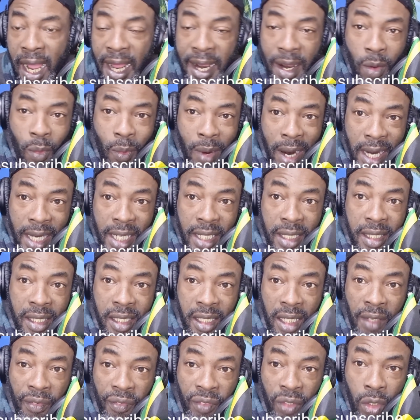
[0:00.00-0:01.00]

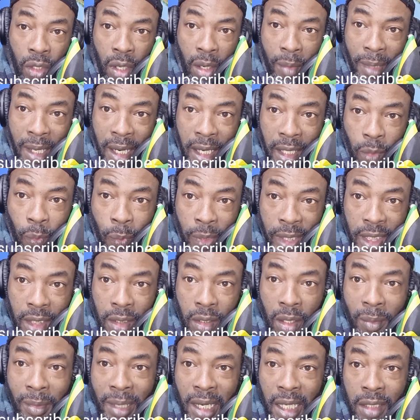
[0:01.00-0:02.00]
otherwise if it when
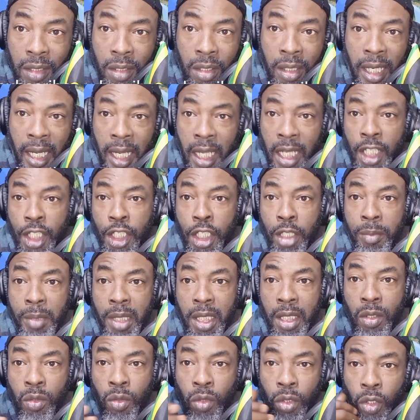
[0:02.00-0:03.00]
it come on to the
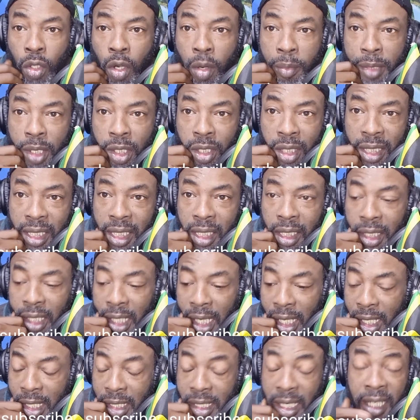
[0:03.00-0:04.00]
LGBT community.
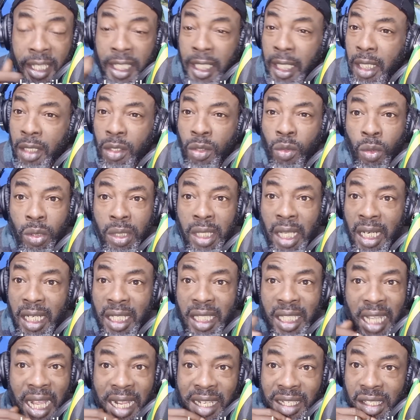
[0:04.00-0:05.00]
You understand? They get
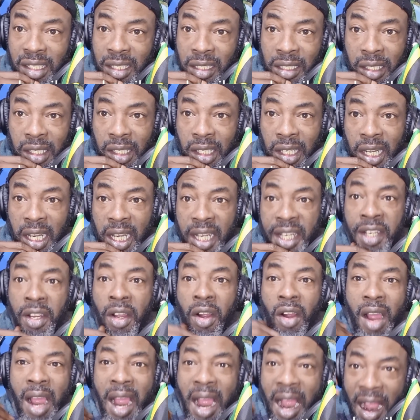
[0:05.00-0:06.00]
totally cancelled.
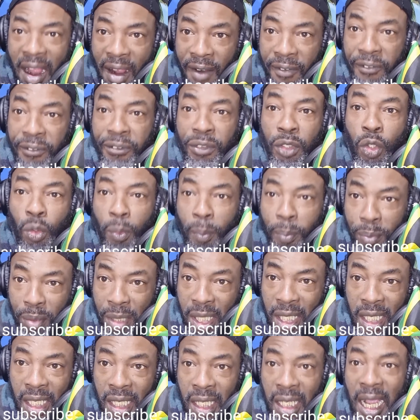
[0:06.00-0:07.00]
You have to
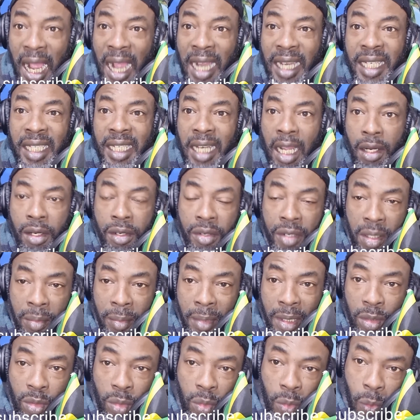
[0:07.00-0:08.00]
be in
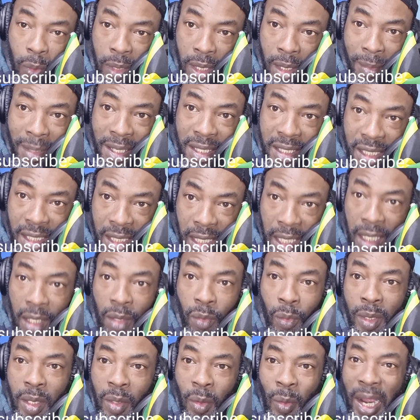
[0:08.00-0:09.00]
agreement with what them say,
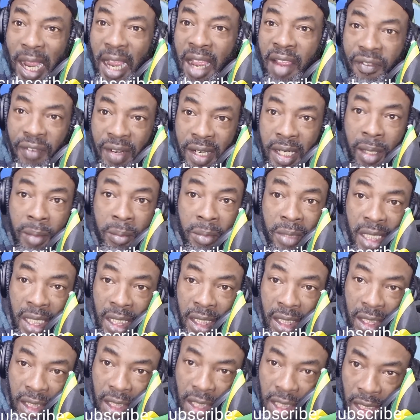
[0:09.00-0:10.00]
with whatever them
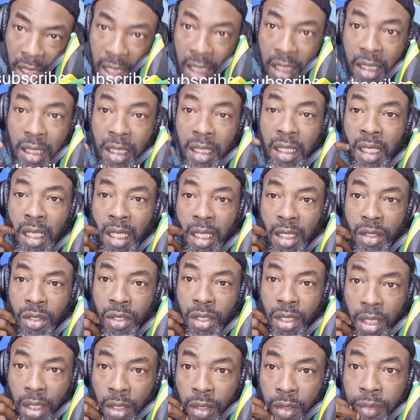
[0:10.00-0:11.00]
dictate
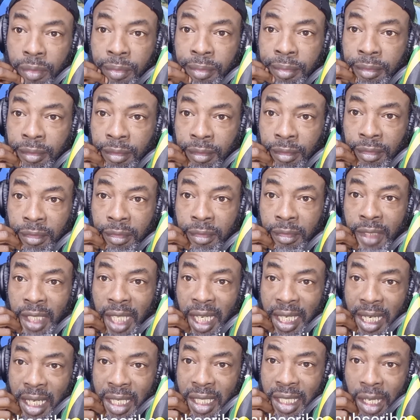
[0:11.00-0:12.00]
to you.
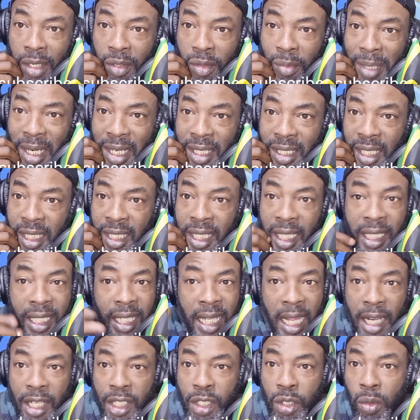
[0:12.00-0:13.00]
You understand what I say? You
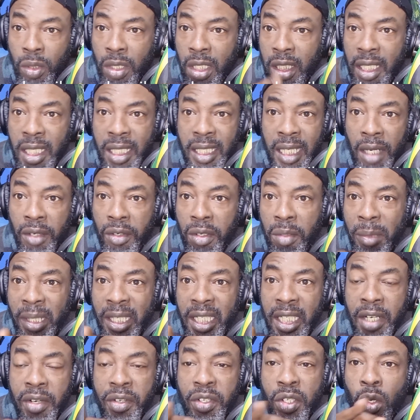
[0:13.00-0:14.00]
can't show no
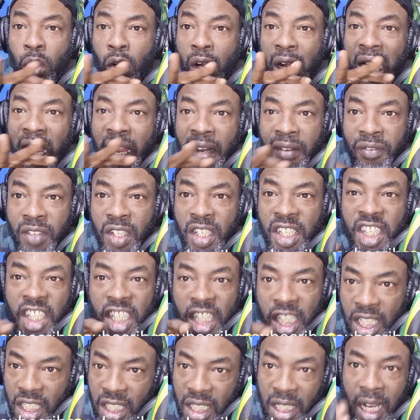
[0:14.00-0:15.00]
disagreement. There is no
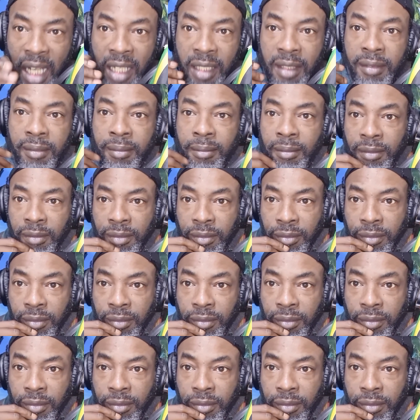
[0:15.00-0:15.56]
conversation